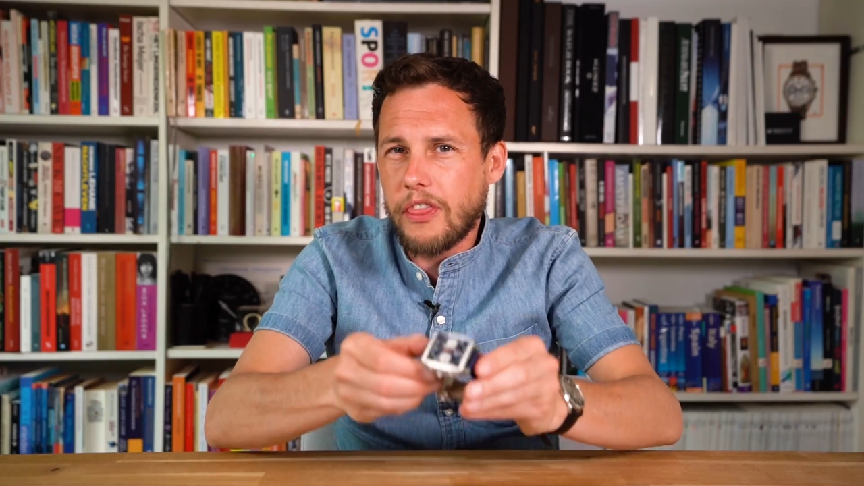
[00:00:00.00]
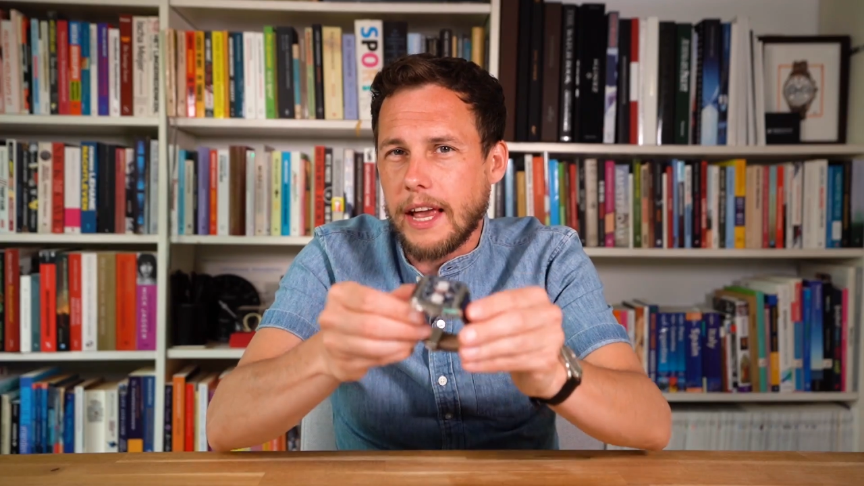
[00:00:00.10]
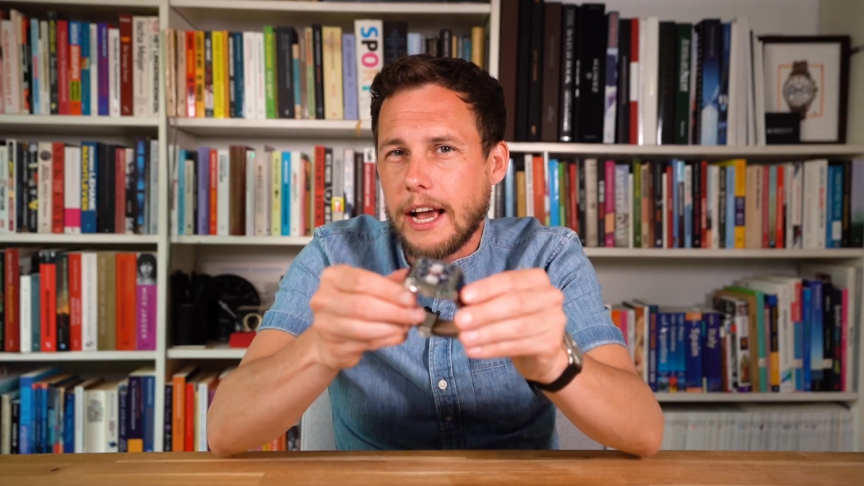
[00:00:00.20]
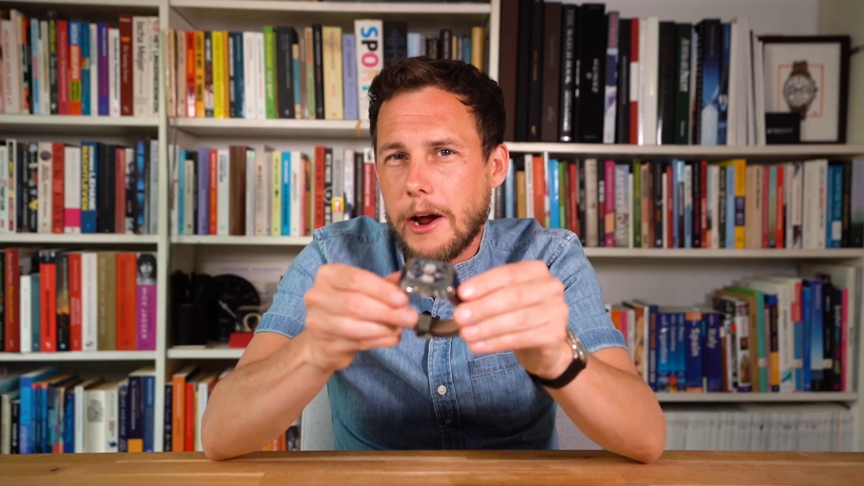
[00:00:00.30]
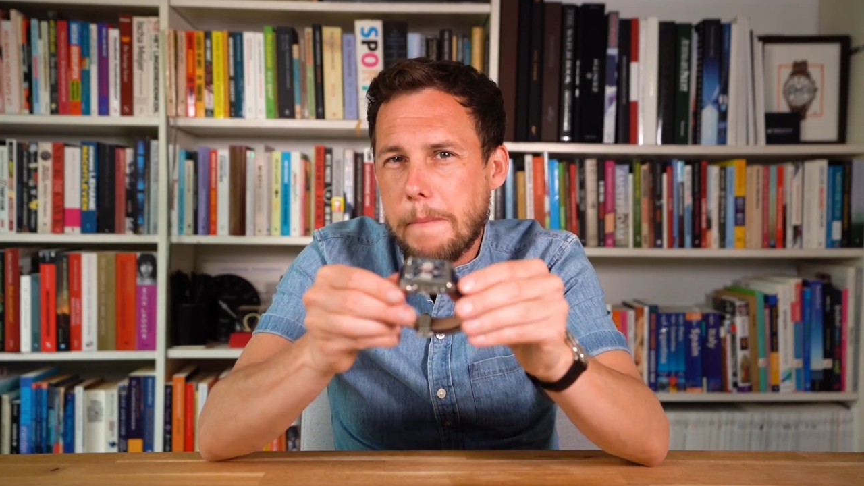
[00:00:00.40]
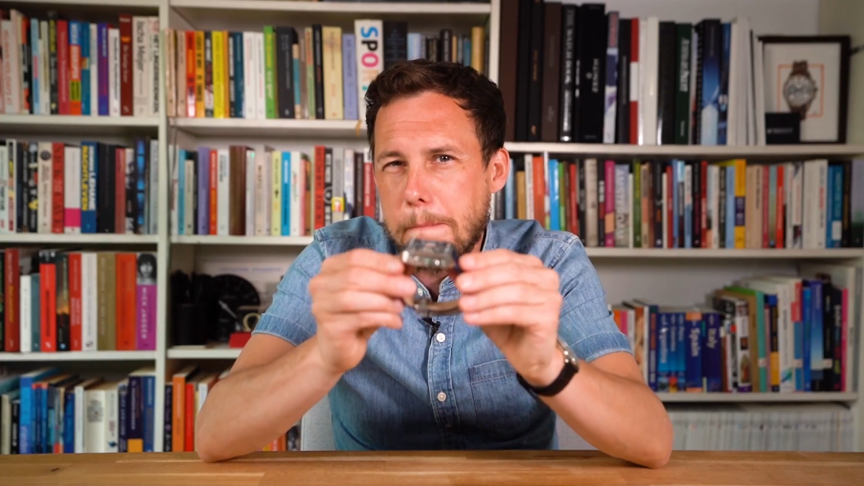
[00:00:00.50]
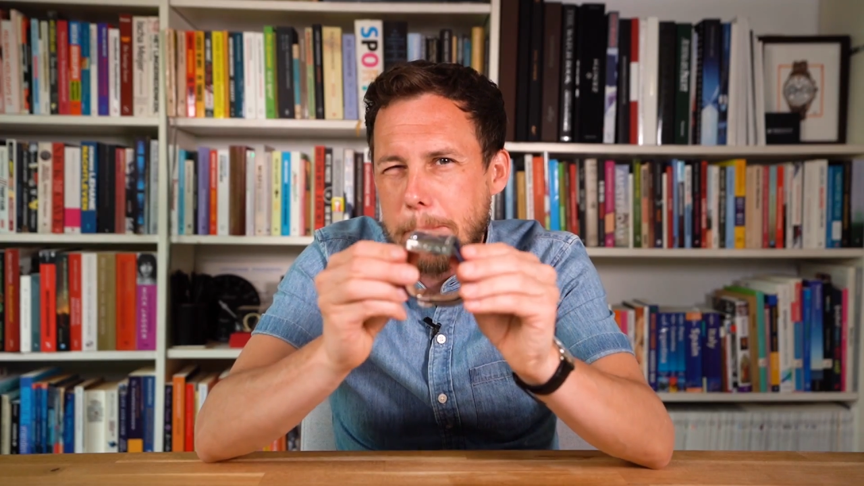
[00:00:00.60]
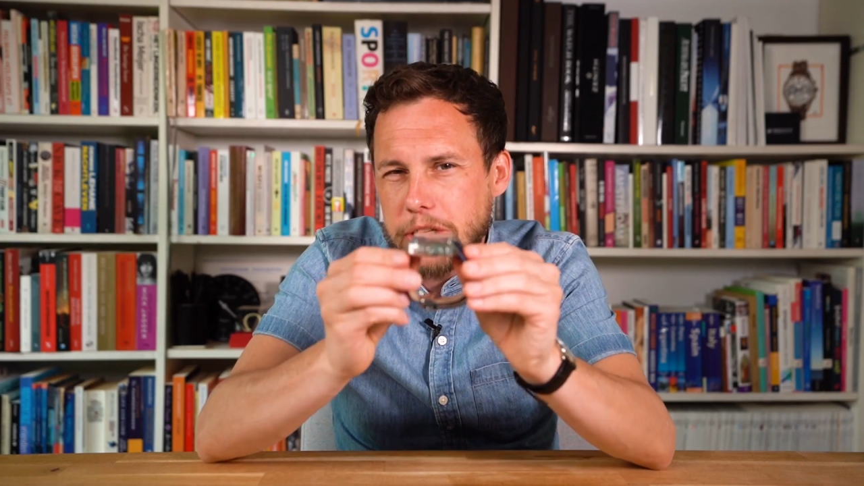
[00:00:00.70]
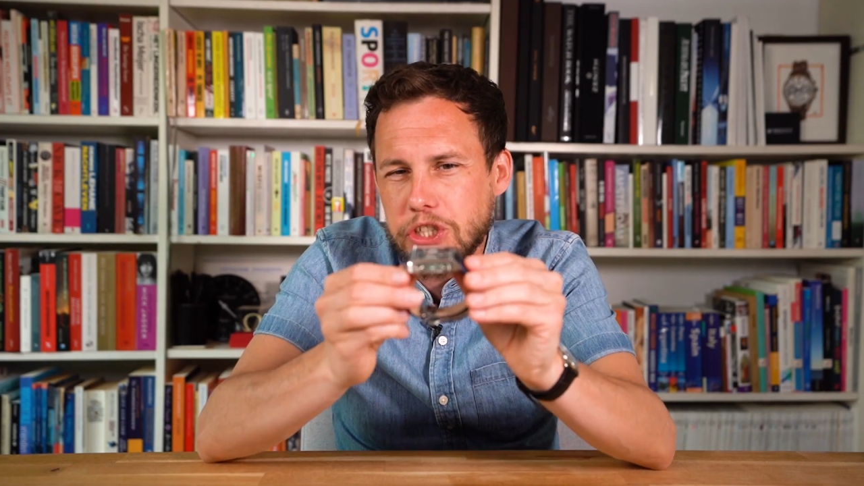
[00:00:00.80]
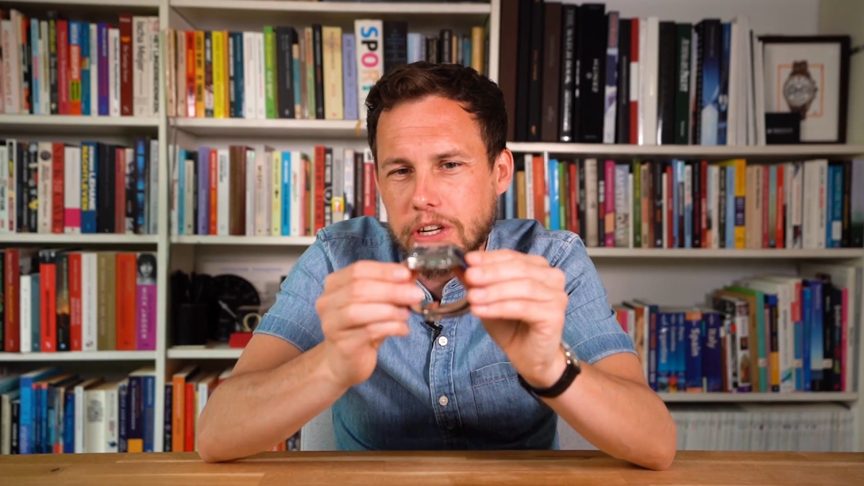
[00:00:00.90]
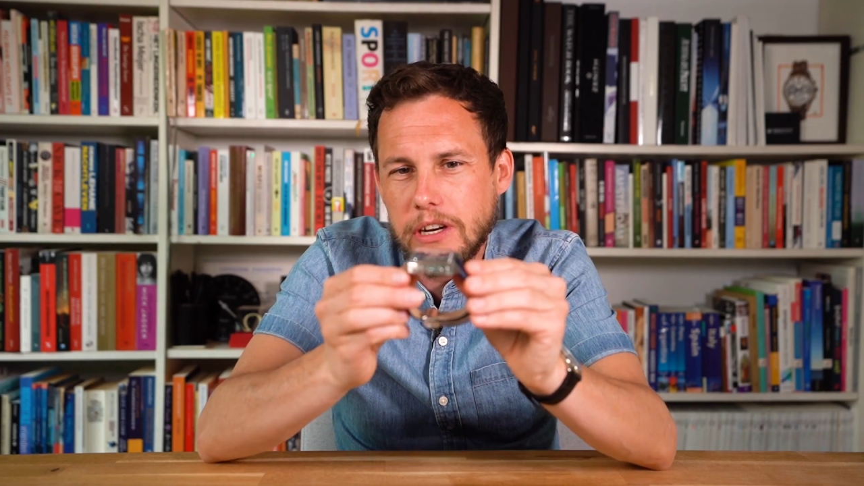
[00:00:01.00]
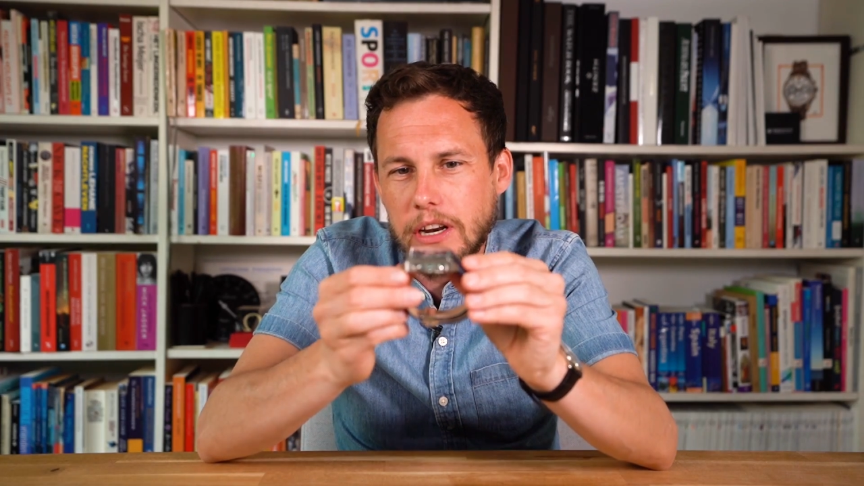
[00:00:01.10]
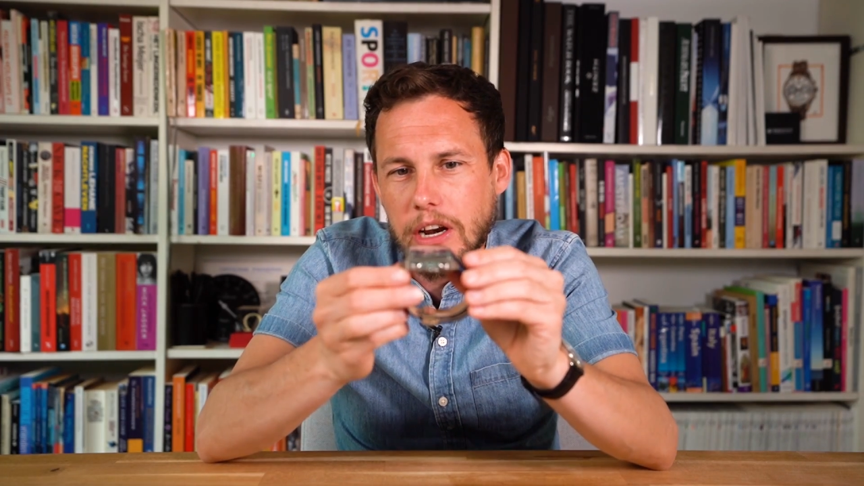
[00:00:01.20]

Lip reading: thing I passionately